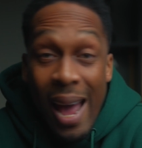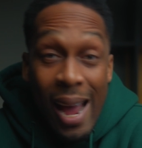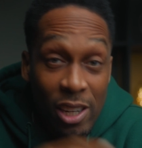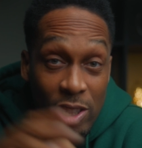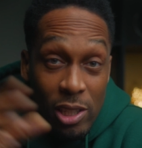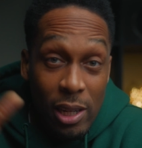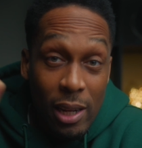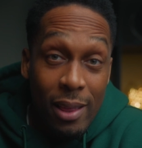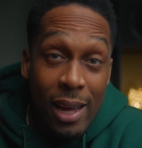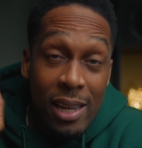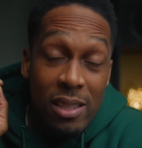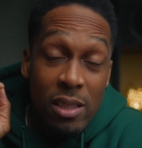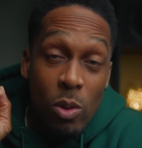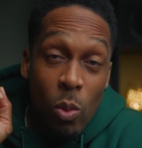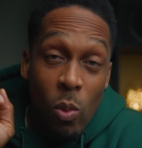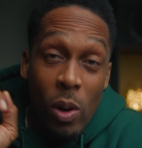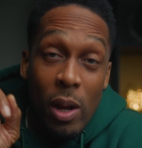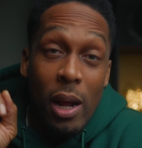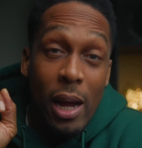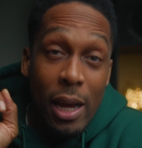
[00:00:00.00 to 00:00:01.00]
Actually, that's the
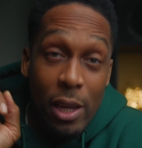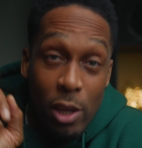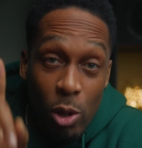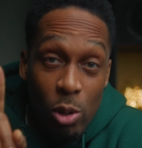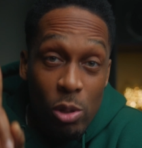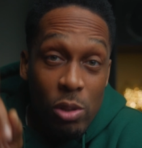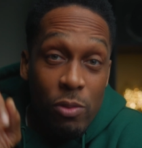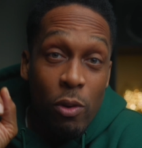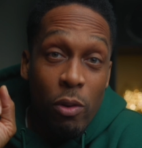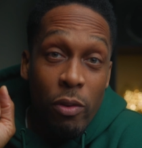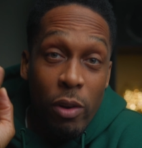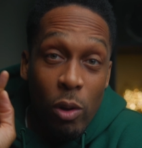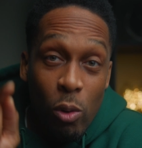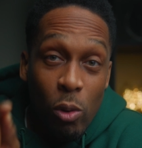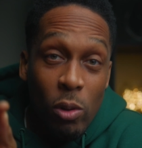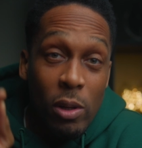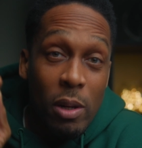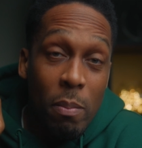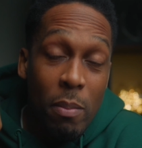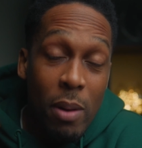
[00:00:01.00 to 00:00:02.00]
one I use for
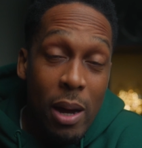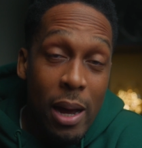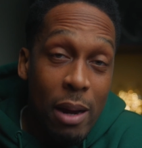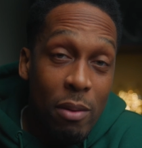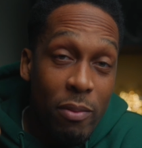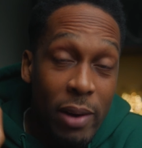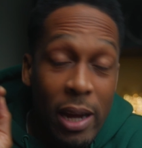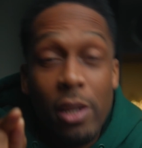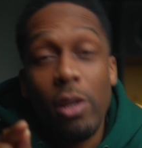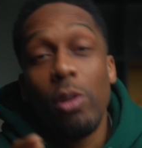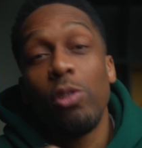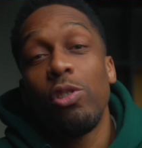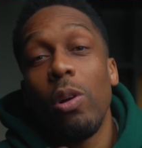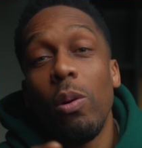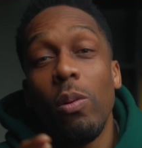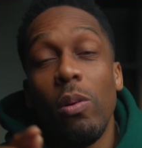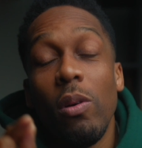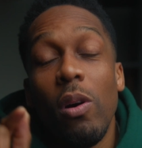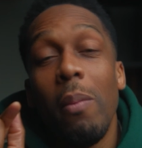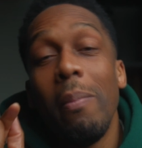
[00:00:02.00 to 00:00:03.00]
recording my radio
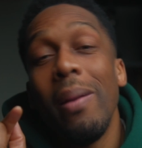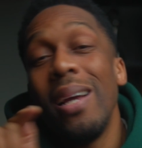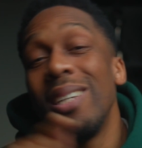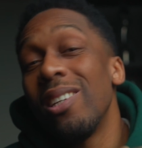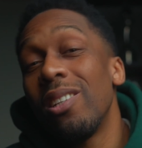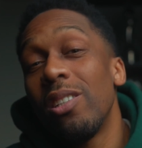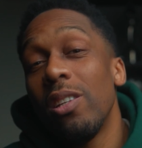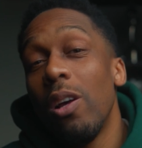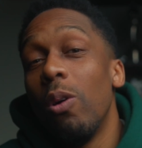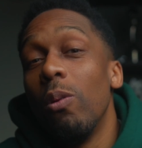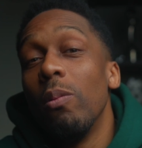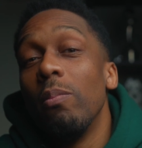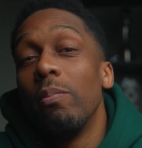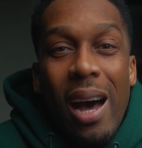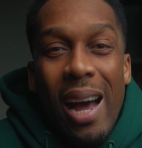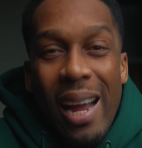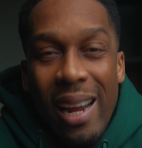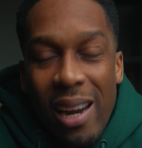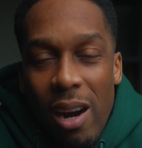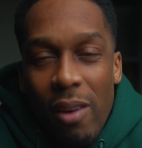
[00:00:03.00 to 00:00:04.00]
show on Magic Soul.
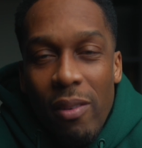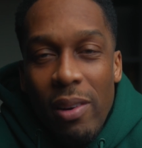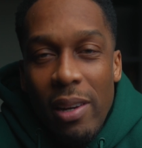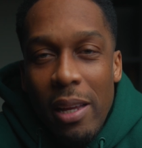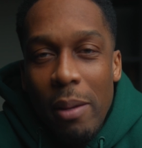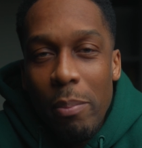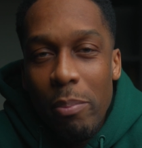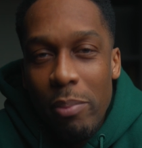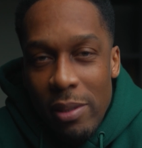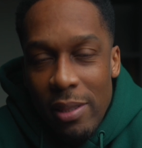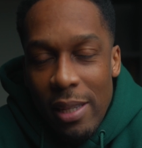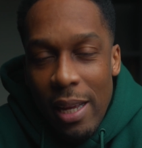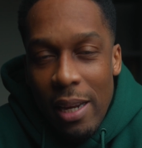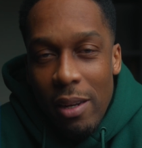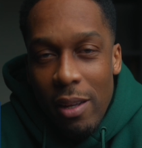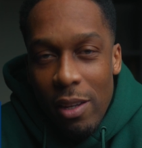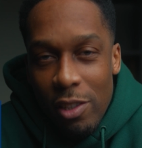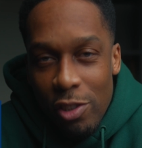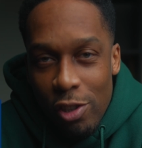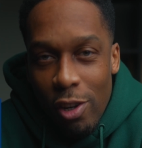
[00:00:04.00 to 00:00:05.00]
I currently
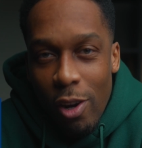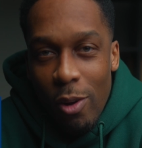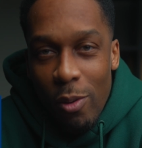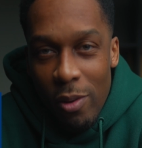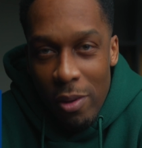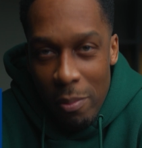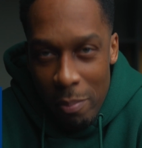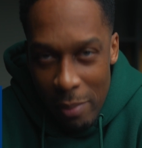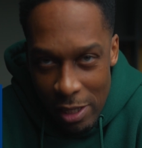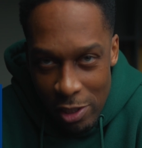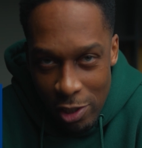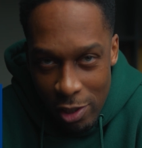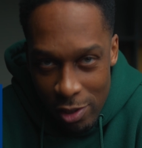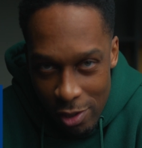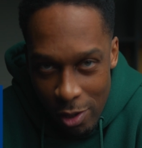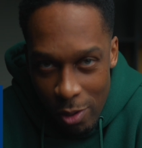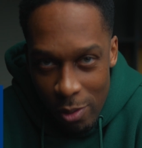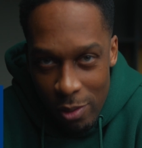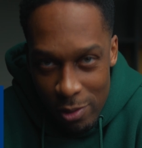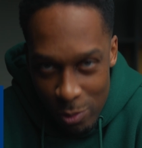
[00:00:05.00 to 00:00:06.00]
present a show on Magic
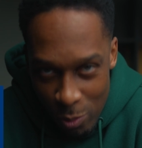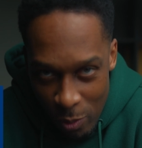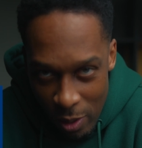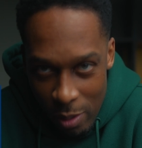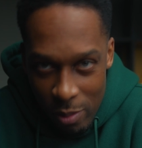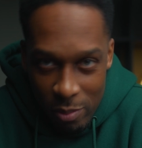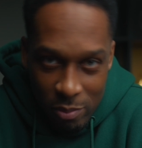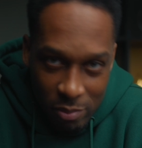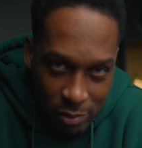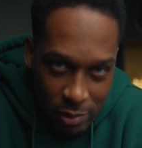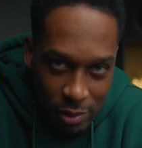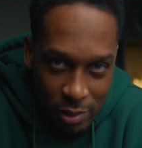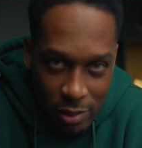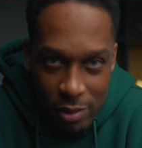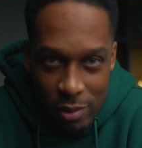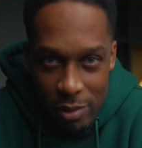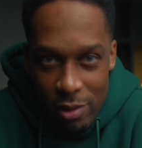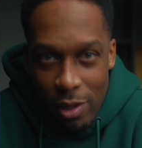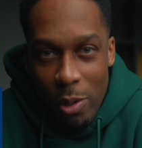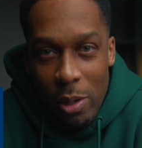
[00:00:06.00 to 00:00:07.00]
Soul as well.
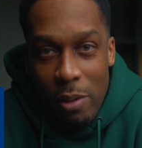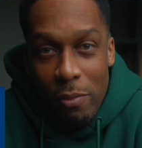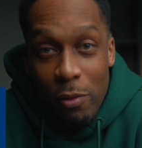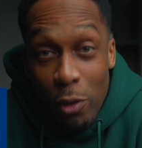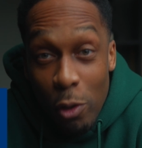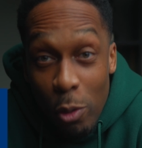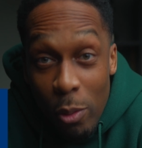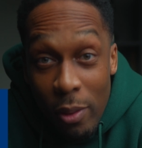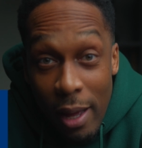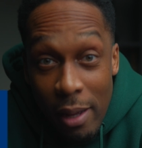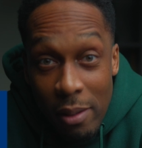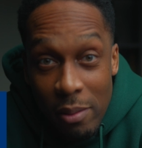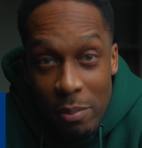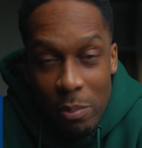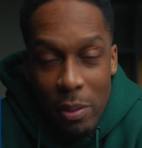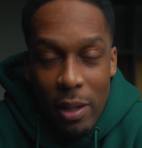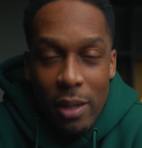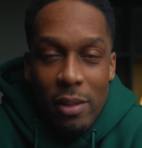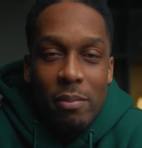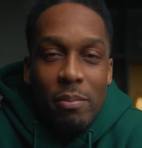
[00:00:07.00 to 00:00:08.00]
Don't know if you knew that,
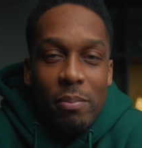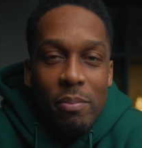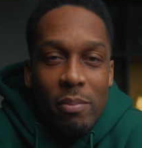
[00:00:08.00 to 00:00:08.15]
but